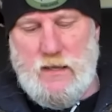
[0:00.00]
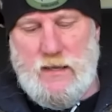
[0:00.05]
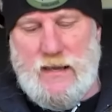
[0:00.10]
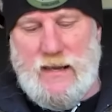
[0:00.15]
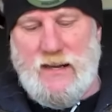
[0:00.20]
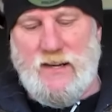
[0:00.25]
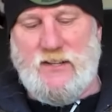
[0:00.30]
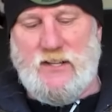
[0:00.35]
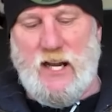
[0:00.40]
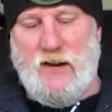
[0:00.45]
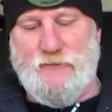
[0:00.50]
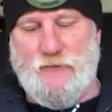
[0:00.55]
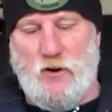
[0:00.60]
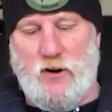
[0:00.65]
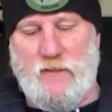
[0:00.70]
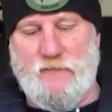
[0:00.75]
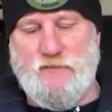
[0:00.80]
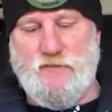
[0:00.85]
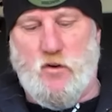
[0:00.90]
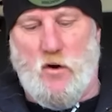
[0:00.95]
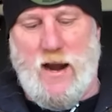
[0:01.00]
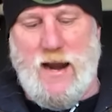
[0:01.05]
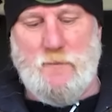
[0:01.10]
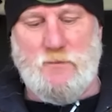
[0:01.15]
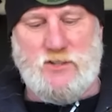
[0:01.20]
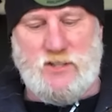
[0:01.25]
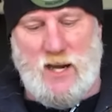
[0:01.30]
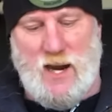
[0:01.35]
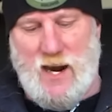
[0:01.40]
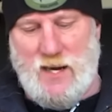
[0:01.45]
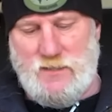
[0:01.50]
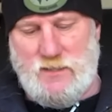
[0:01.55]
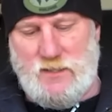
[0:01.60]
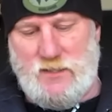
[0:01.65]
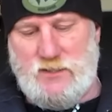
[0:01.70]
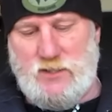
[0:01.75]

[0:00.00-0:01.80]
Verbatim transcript: in different frame sizes.